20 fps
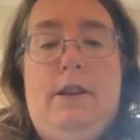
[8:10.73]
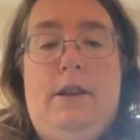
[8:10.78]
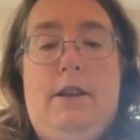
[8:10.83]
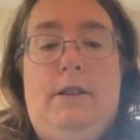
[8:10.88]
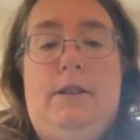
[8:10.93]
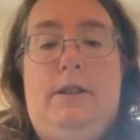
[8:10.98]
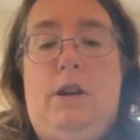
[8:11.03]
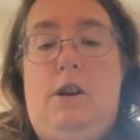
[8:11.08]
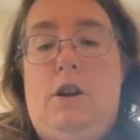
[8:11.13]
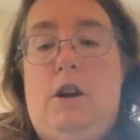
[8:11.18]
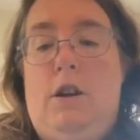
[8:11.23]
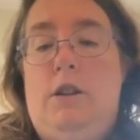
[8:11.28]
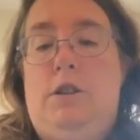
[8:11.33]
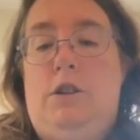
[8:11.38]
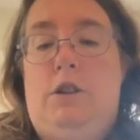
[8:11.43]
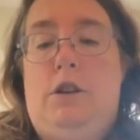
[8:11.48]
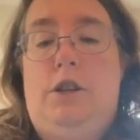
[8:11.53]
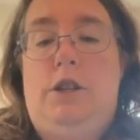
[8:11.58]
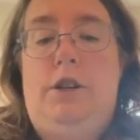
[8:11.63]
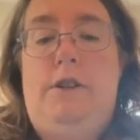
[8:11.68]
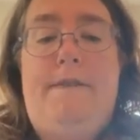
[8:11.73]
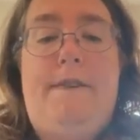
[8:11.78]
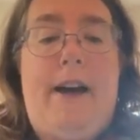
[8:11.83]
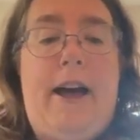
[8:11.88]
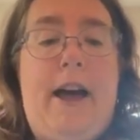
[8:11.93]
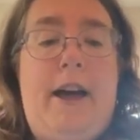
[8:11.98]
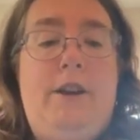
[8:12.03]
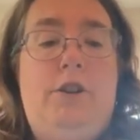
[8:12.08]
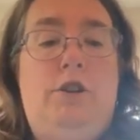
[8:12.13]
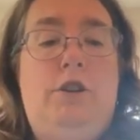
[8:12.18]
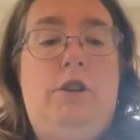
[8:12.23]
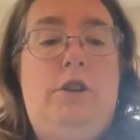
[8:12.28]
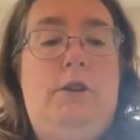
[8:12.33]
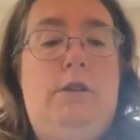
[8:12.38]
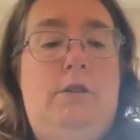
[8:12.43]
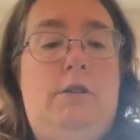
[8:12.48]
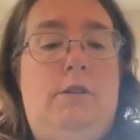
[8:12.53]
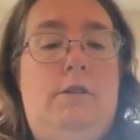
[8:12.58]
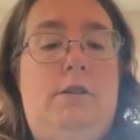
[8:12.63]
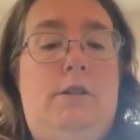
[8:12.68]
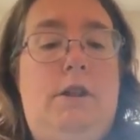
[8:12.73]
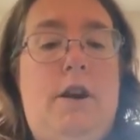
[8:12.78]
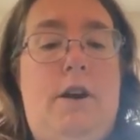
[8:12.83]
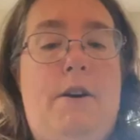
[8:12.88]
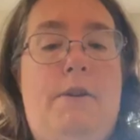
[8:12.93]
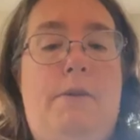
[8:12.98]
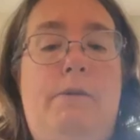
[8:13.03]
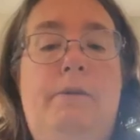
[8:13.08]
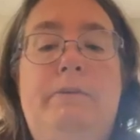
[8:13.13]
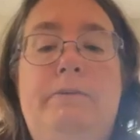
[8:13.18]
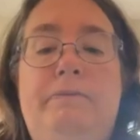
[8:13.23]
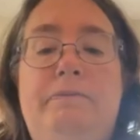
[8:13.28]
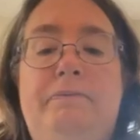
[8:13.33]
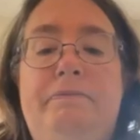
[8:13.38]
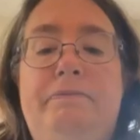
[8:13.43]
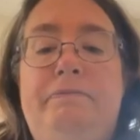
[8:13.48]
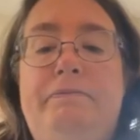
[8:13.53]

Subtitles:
It's a non-starchy veg. So,